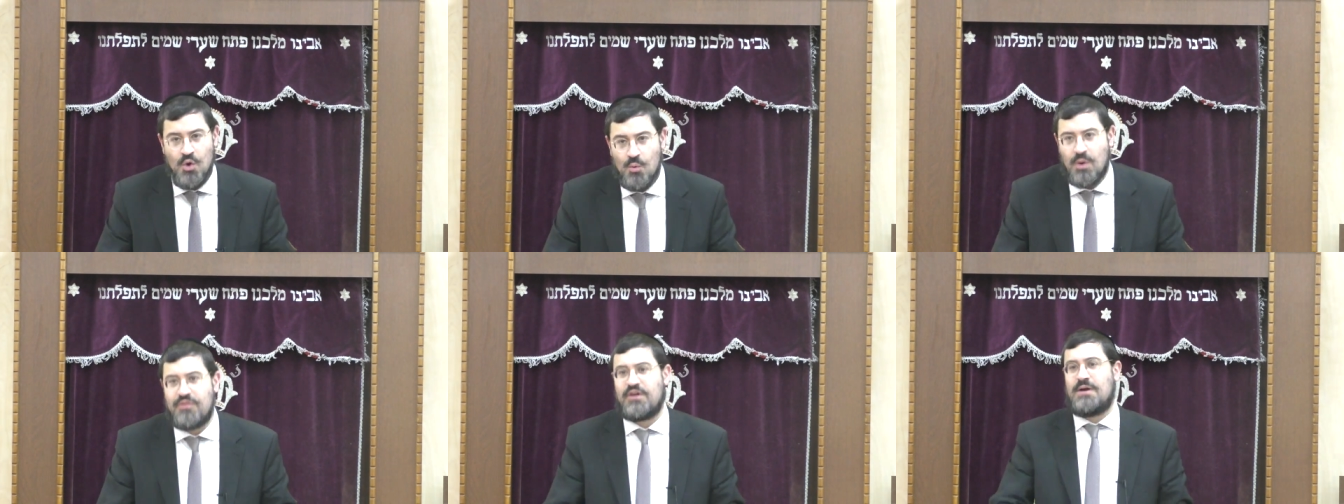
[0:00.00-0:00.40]

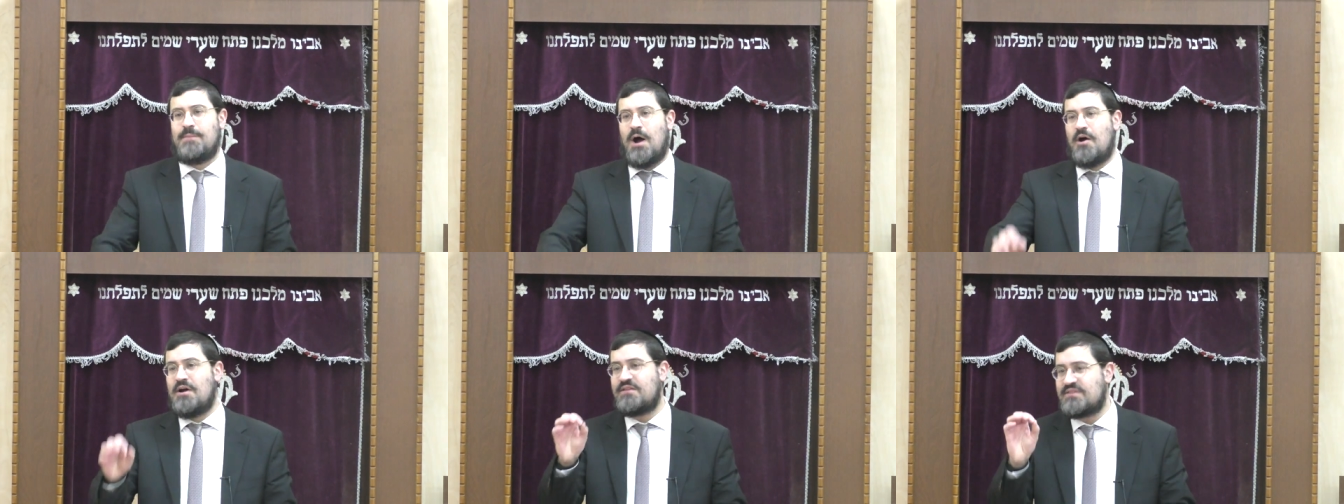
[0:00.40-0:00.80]
where the
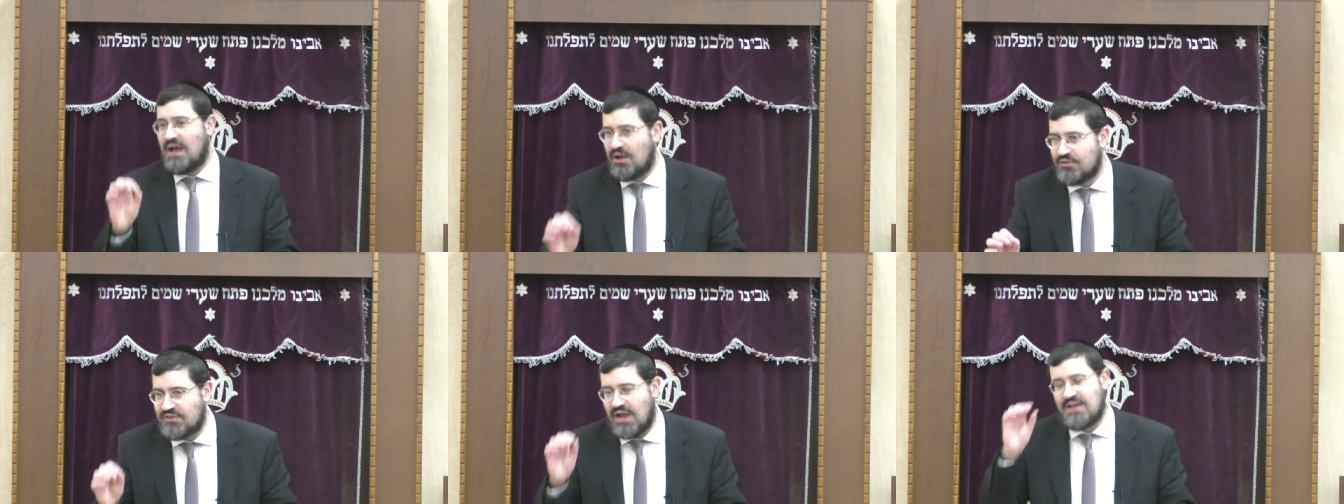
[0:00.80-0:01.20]
Gemara
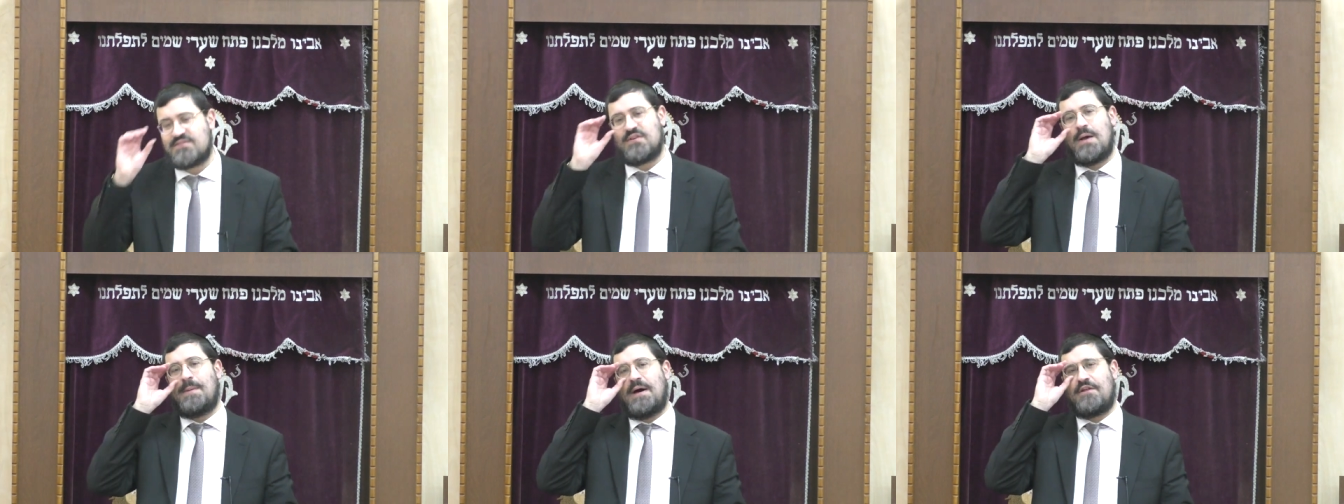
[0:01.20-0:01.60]
tells
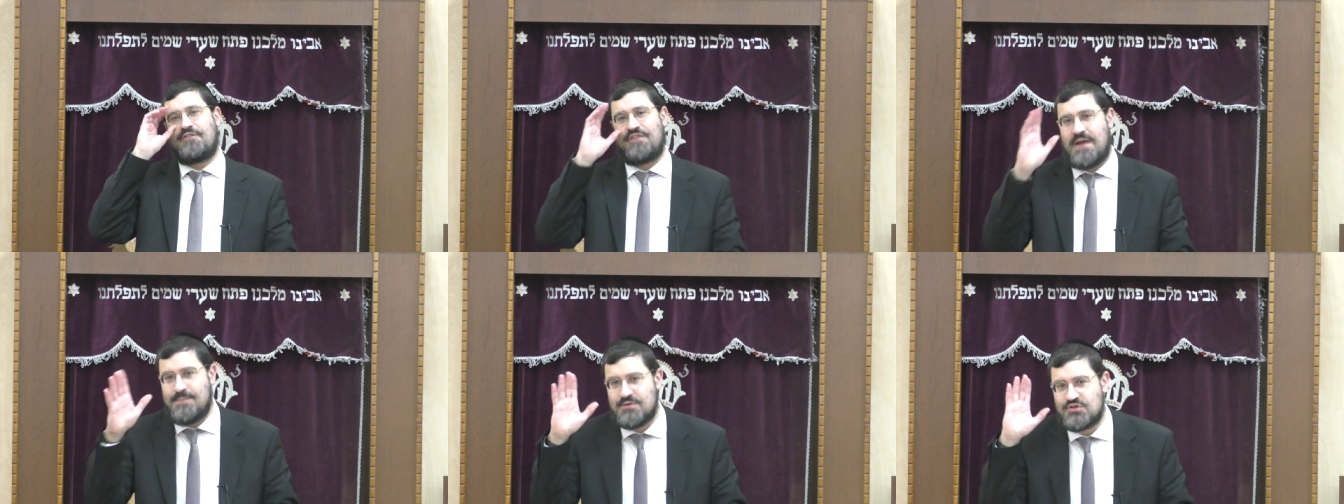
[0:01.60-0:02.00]
us about a
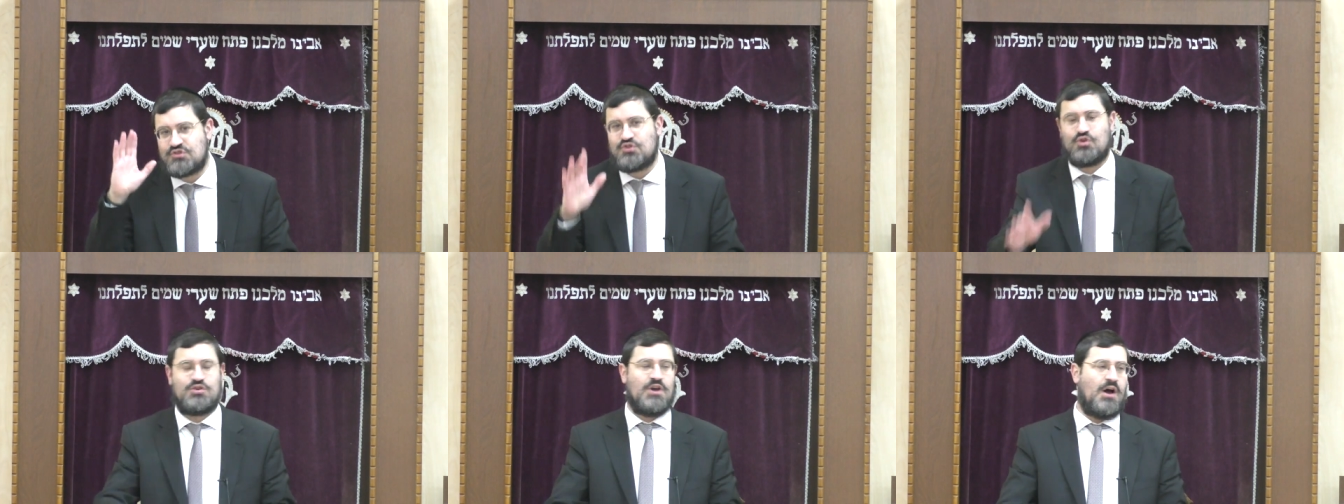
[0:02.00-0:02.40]
famous
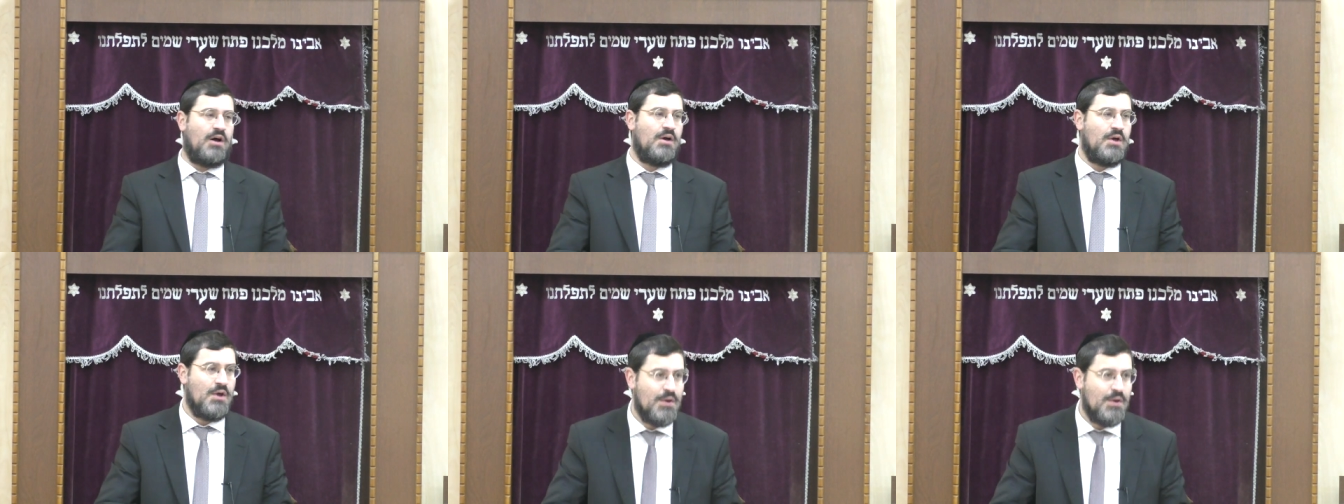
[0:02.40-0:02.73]
sugya,